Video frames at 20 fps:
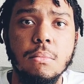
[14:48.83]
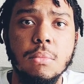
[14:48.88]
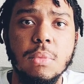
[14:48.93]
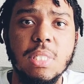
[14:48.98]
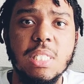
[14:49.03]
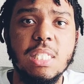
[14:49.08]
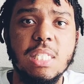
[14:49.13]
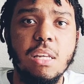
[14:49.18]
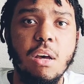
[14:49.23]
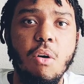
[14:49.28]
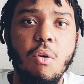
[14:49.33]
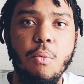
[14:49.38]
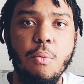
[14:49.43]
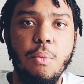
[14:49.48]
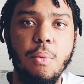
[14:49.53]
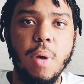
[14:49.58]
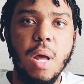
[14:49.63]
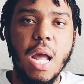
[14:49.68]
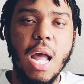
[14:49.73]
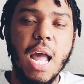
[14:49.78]
So
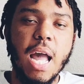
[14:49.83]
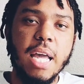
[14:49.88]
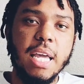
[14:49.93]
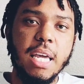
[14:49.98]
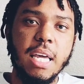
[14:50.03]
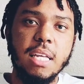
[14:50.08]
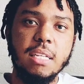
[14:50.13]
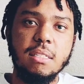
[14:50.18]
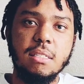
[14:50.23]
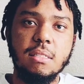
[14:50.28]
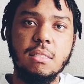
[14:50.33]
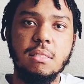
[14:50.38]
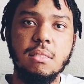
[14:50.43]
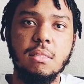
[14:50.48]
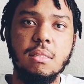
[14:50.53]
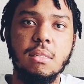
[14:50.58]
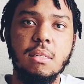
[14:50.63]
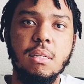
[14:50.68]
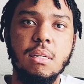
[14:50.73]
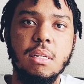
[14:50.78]
I guess
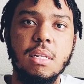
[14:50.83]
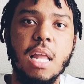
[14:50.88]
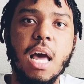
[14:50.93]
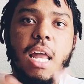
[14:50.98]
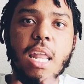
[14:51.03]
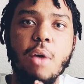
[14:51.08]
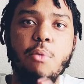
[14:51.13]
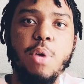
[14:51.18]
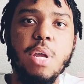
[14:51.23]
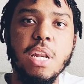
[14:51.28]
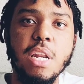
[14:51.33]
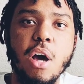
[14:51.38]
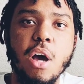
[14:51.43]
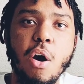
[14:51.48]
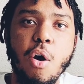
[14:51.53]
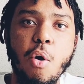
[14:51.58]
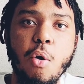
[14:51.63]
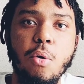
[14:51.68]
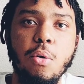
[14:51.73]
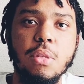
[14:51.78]
now that we
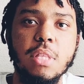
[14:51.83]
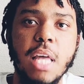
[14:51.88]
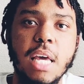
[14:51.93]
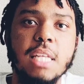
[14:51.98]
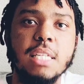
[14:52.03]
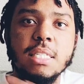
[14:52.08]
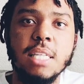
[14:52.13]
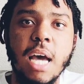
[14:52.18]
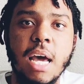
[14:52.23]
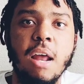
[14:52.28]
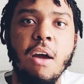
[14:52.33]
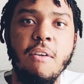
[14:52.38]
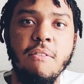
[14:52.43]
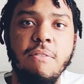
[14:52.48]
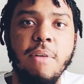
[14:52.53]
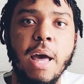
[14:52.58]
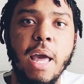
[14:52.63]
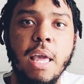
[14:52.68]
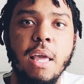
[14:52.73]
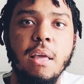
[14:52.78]
know that it's not our
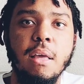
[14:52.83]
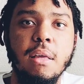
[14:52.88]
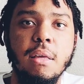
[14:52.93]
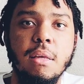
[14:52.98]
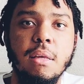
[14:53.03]
fight,